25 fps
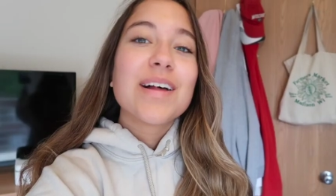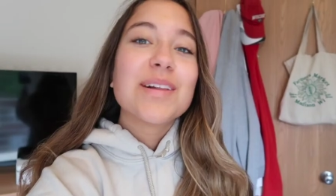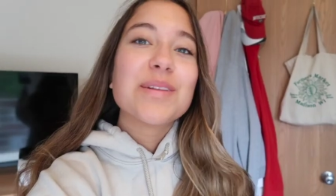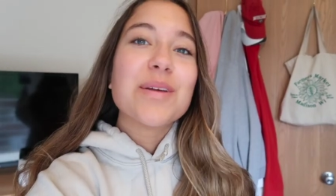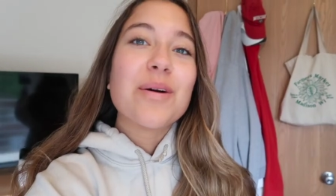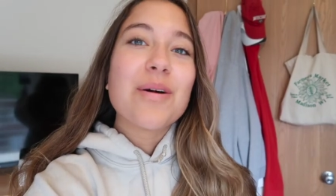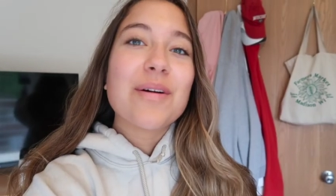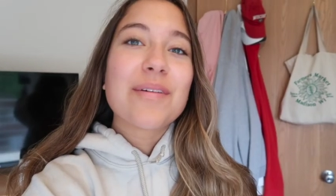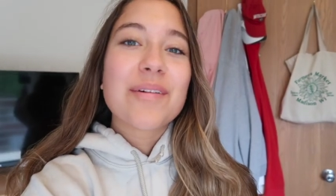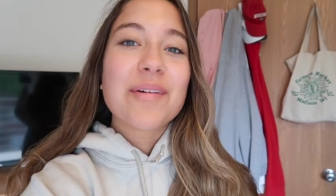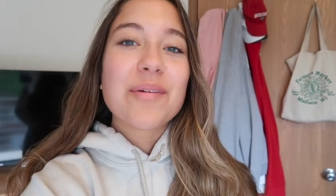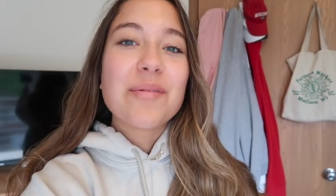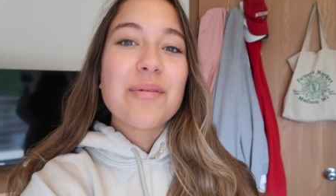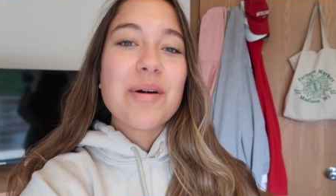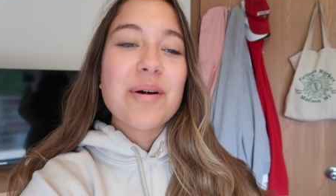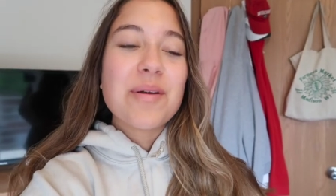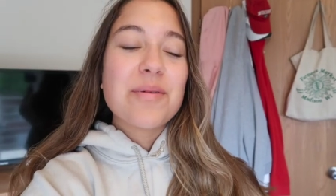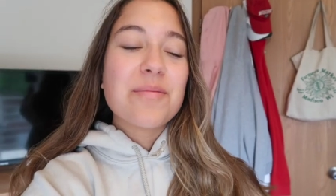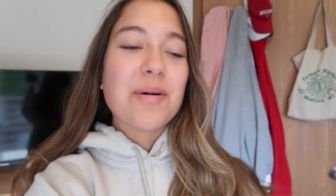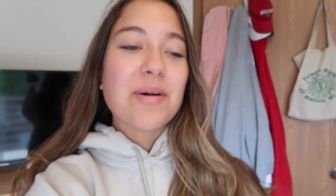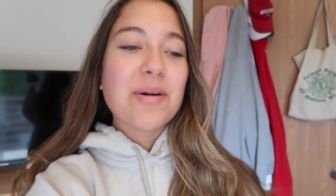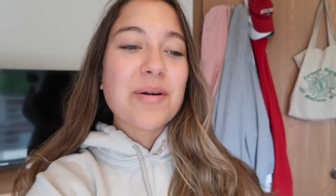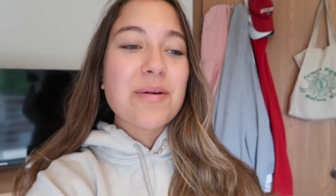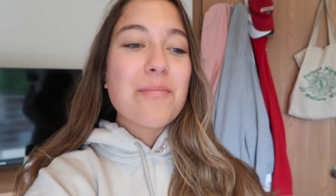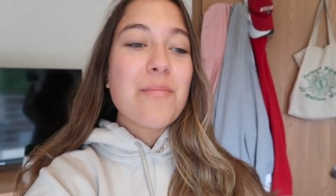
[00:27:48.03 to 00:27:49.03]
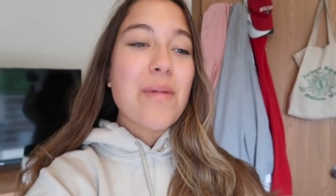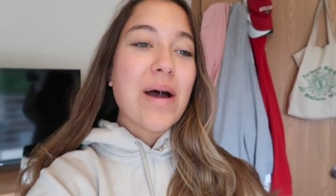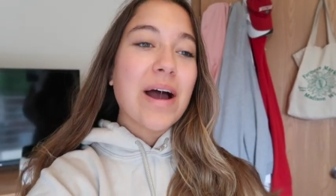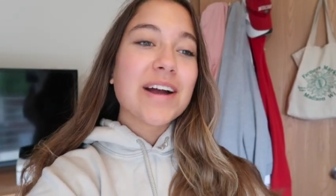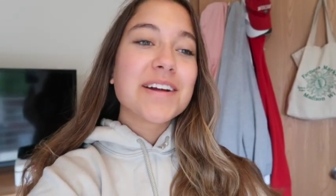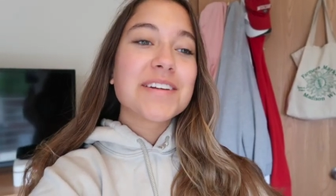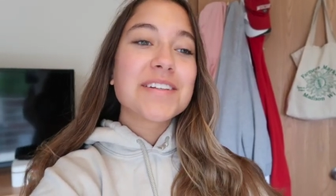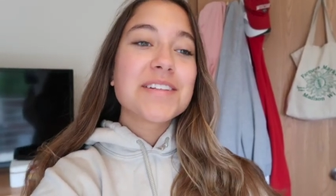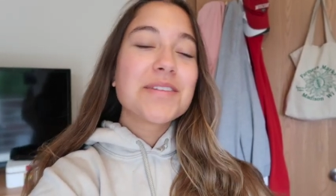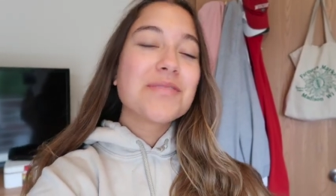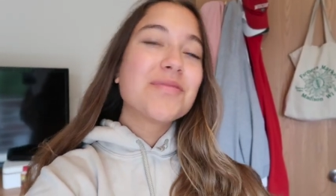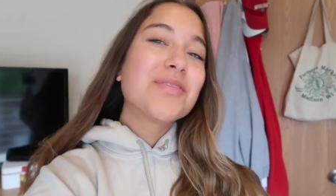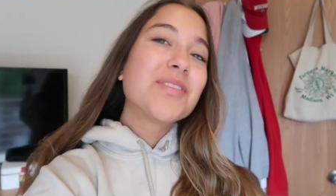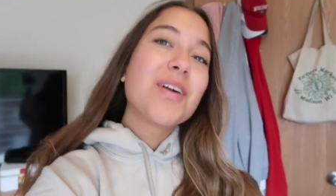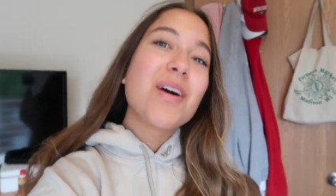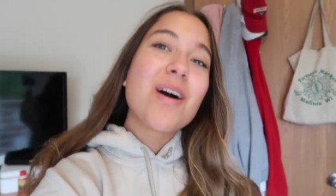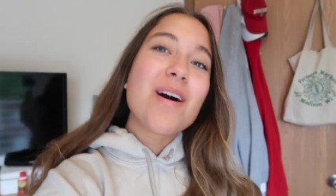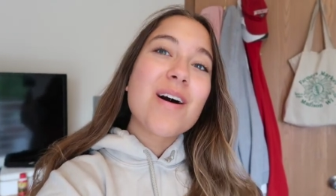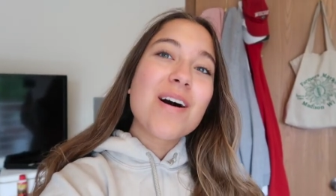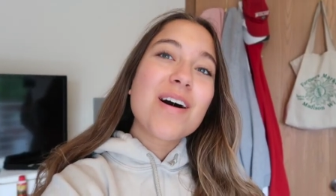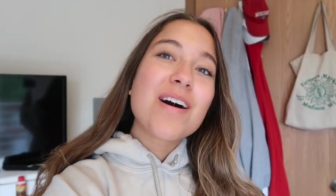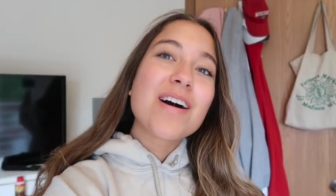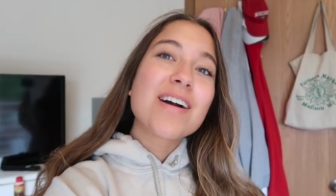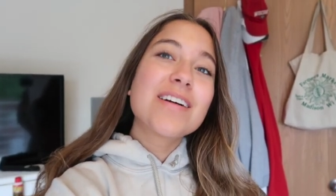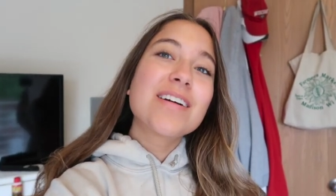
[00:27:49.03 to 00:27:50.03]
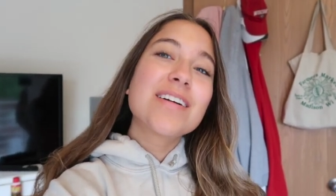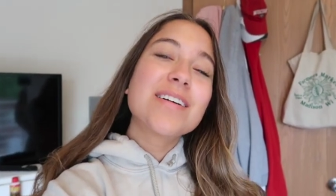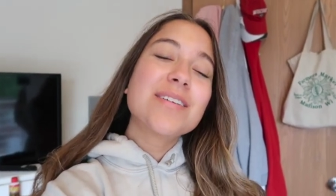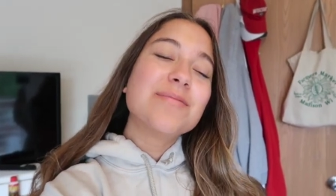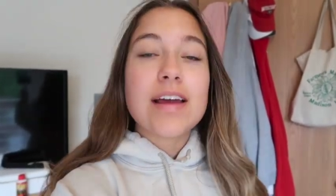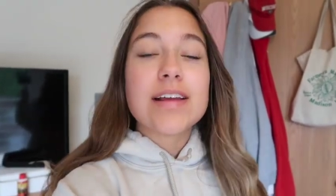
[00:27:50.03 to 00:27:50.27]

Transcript: Hello everyone, welcome back to the vlog.